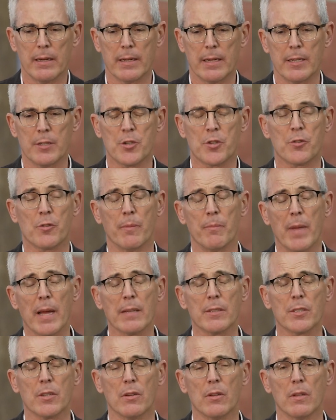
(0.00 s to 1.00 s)

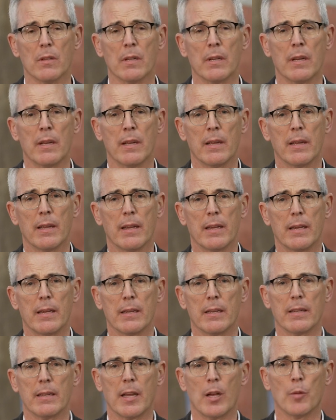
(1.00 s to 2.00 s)
instrumental
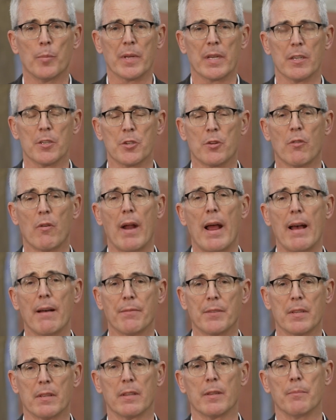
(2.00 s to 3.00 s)
in helping us
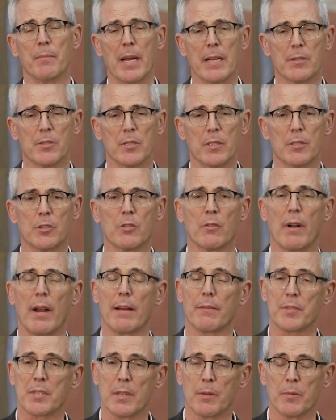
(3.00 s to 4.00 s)
craft the message,
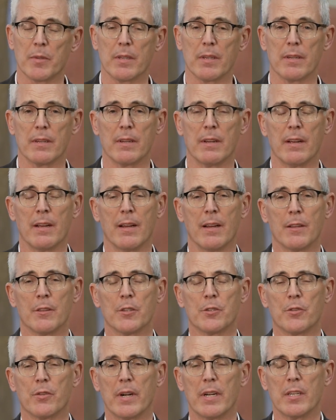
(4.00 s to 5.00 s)
craft some of
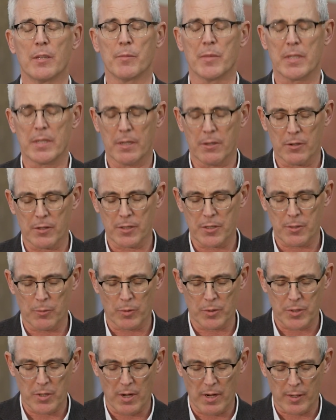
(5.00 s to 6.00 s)
the training materials that
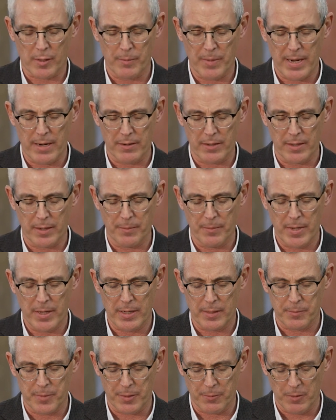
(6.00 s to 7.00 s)
we'll talk about in a
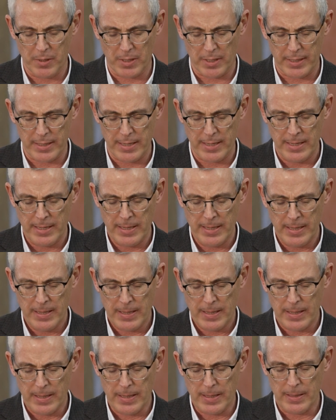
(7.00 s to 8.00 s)
minute. But really,
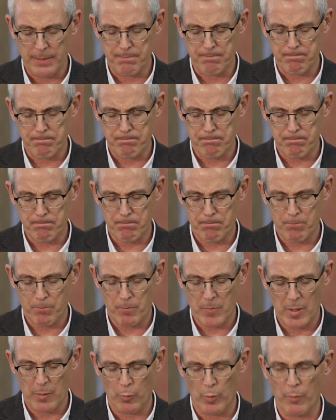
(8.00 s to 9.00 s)

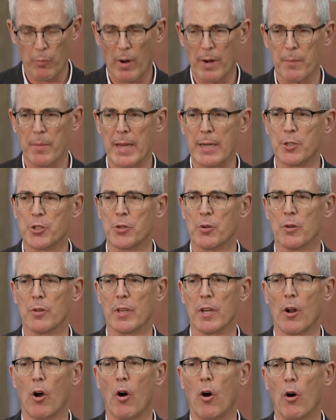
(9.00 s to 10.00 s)
we want to make sure
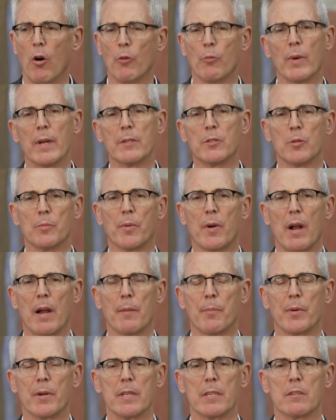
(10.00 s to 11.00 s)
that all rental
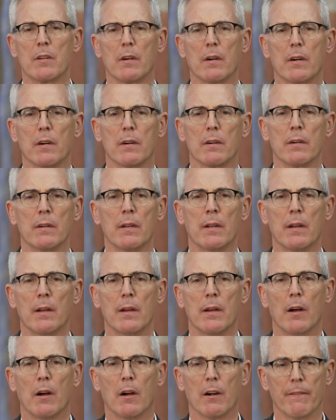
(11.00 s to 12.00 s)
properties are
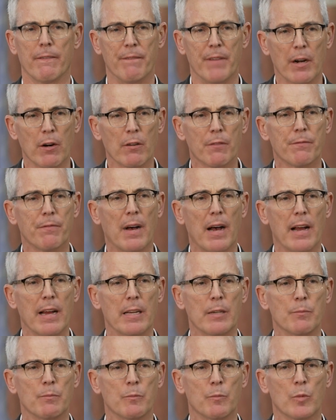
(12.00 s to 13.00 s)

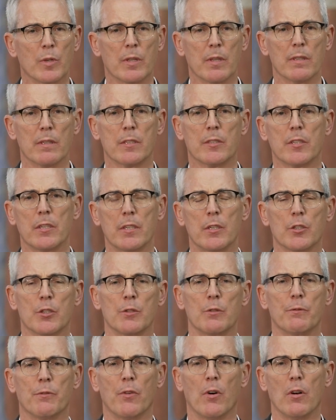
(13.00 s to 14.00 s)
verified within the City of
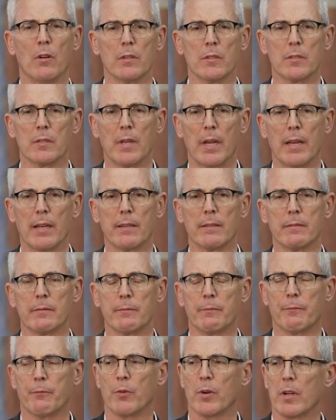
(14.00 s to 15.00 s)
Sioux Falls,
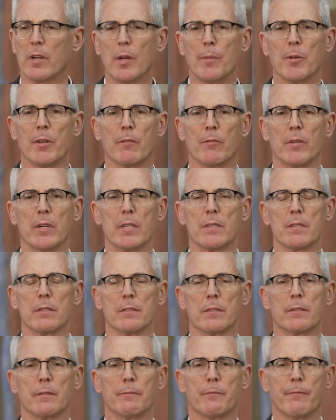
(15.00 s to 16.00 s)
and for a couple of
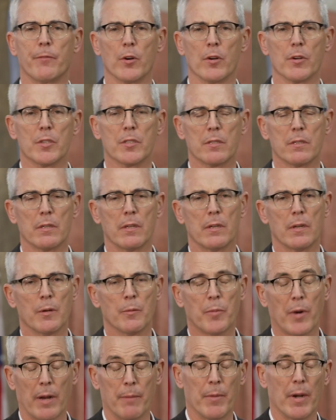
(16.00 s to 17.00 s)
reasons. First,
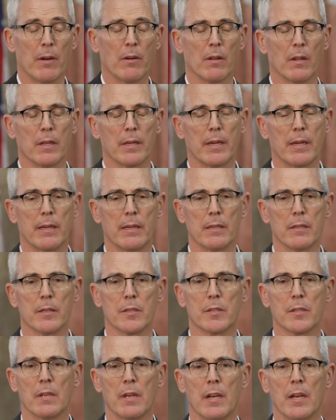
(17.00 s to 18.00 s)
primarily,
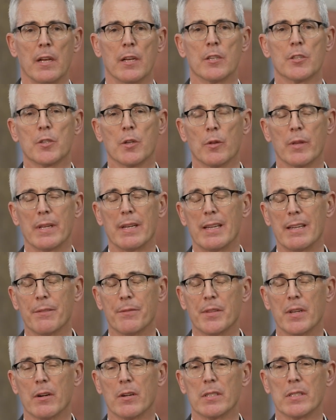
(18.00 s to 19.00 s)
is so that
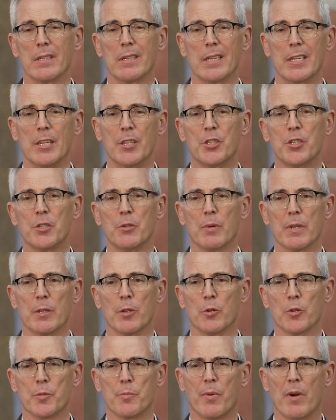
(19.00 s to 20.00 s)
if there is an issue at
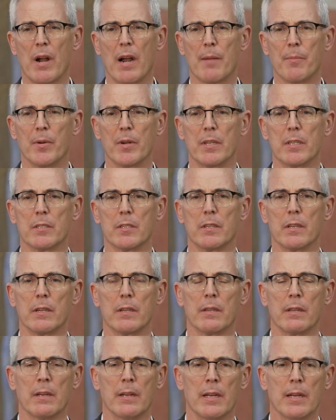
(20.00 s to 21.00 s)
those properties
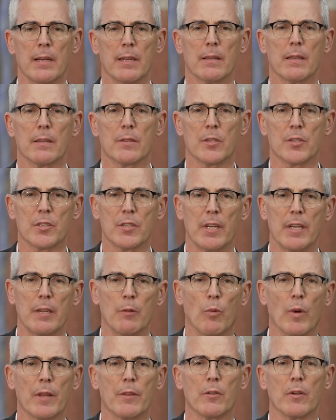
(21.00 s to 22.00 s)
that the
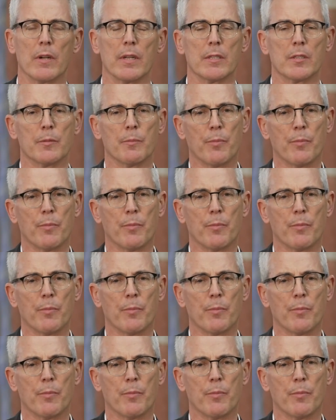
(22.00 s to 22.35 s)
city, whether it's